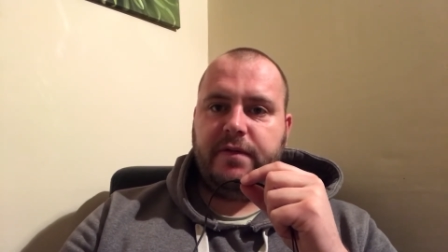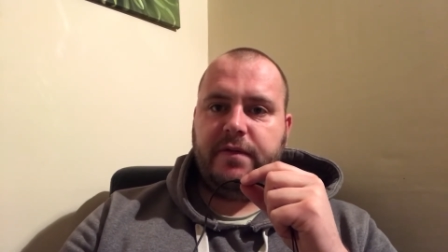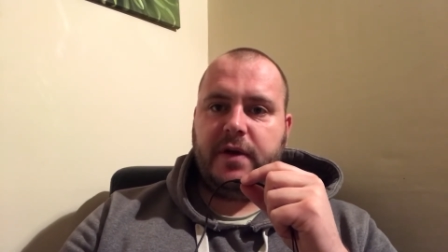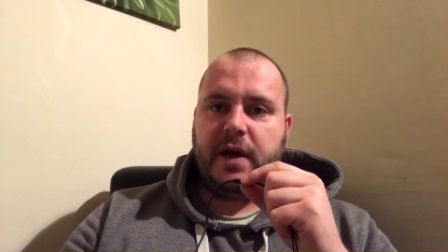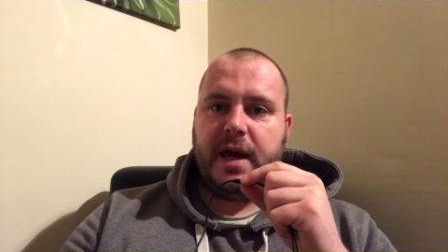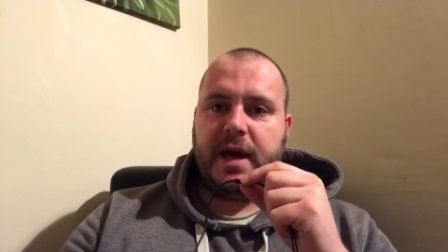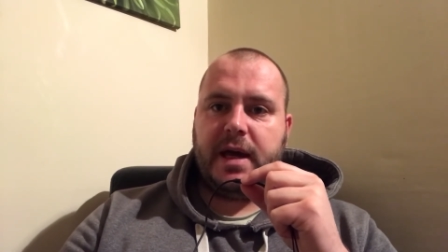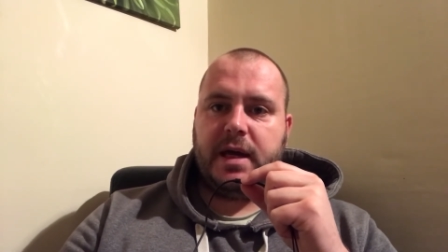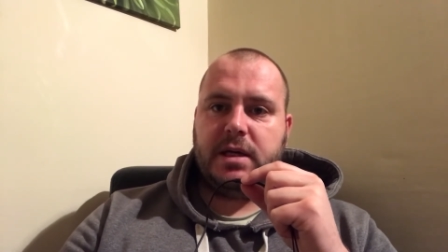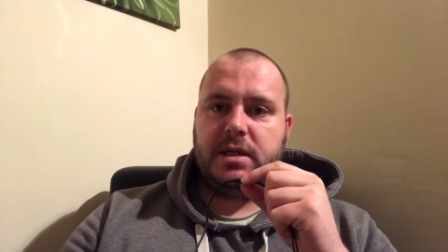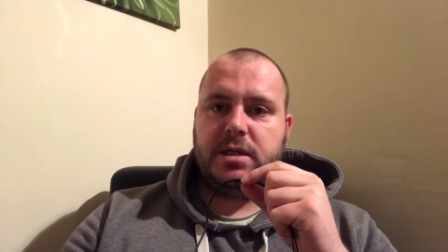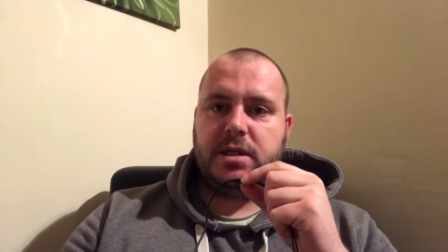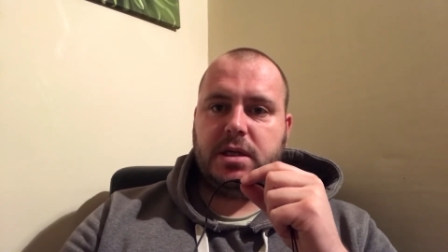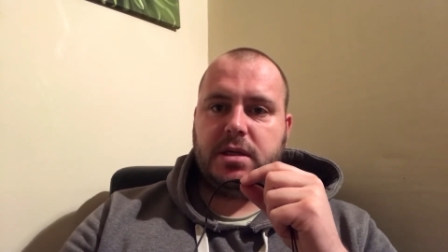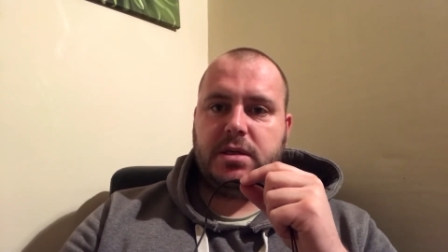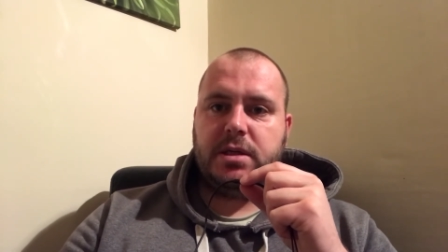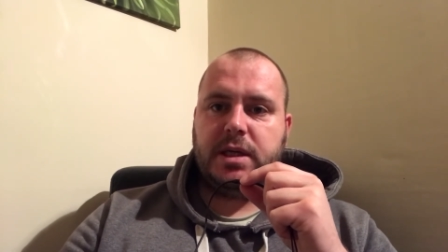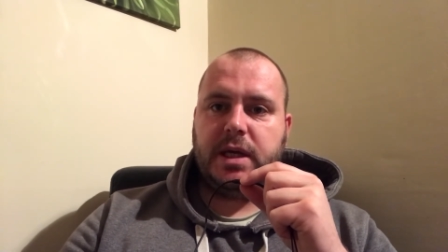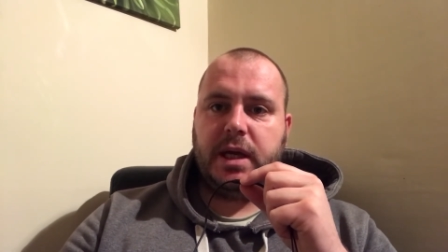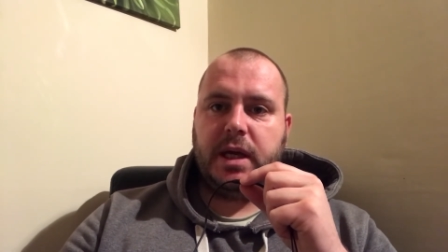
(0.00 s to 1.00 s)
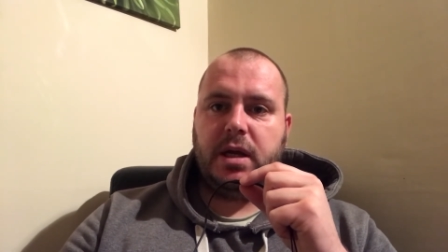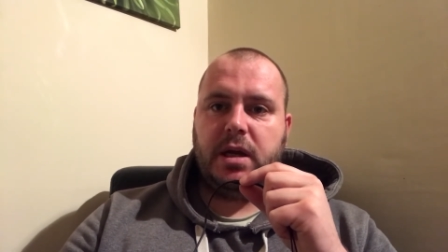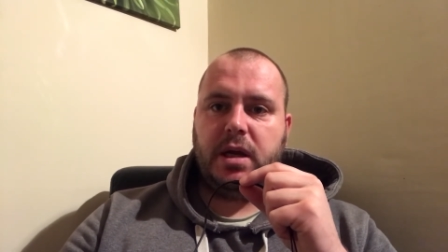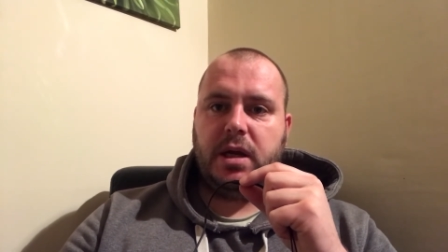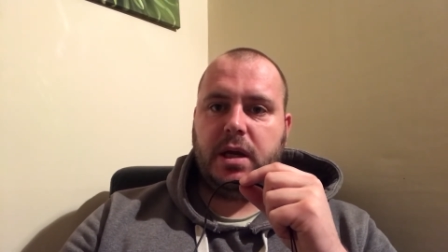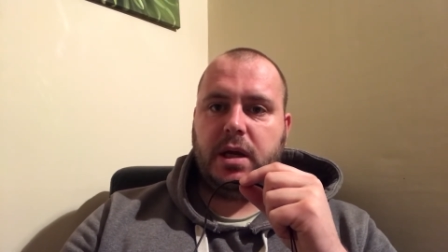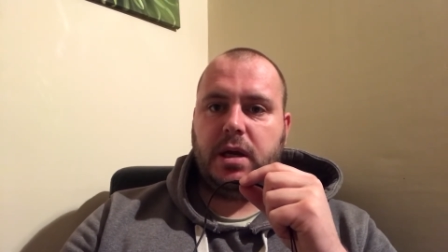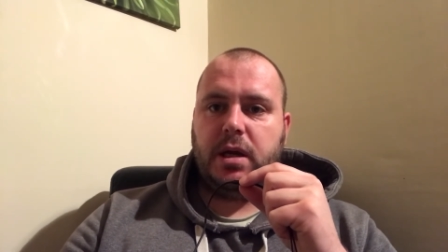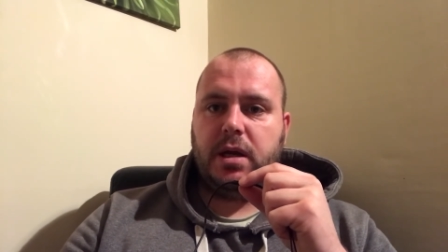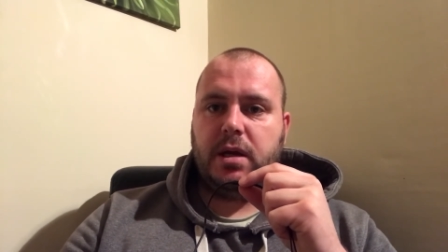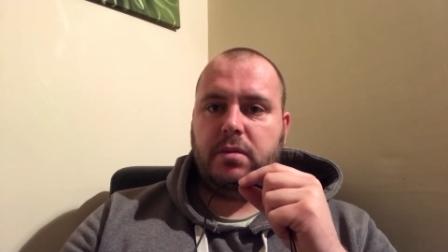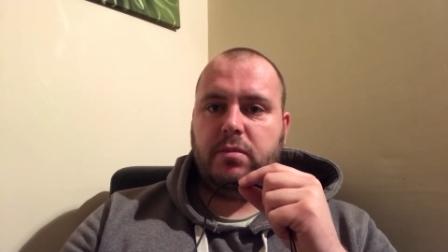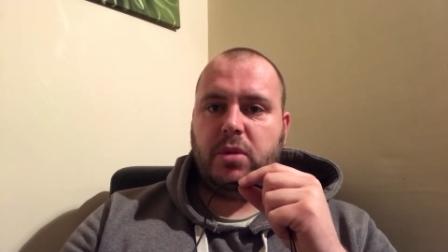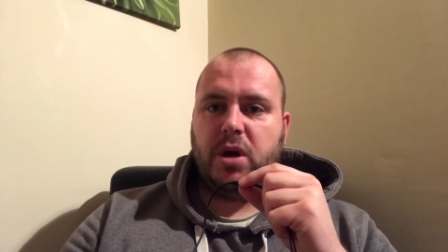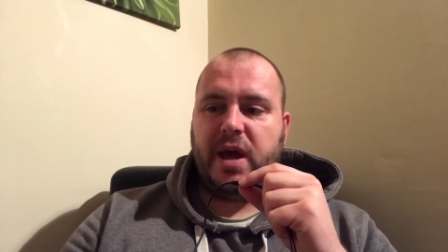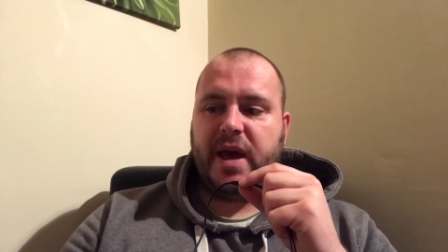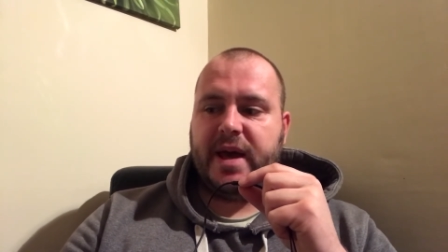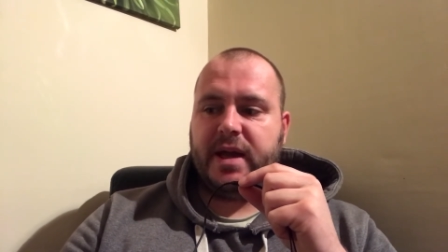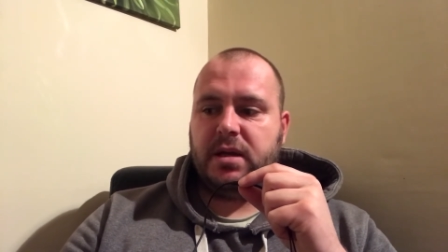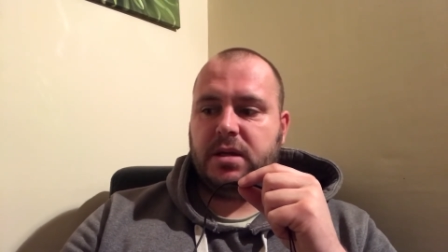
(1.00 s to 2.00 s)
as a tingling in my
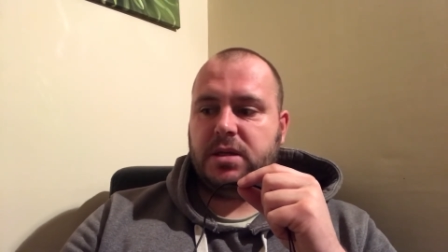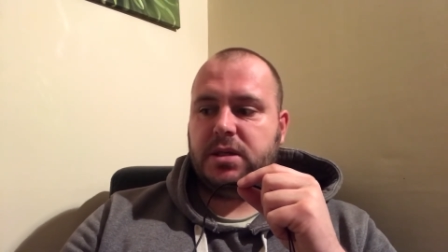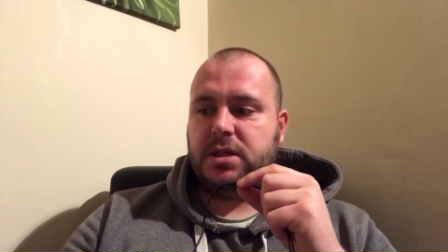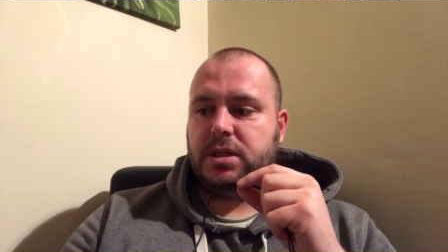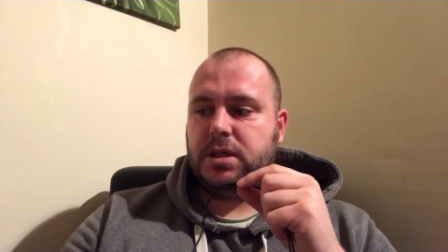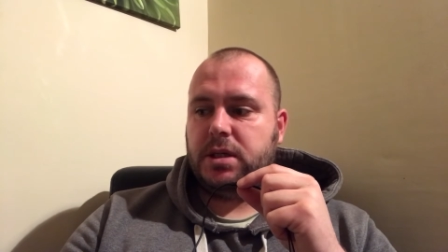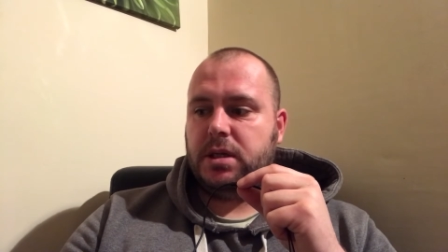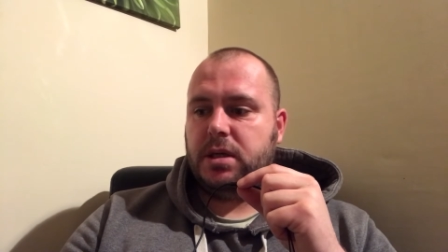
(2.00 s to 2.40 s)
hands.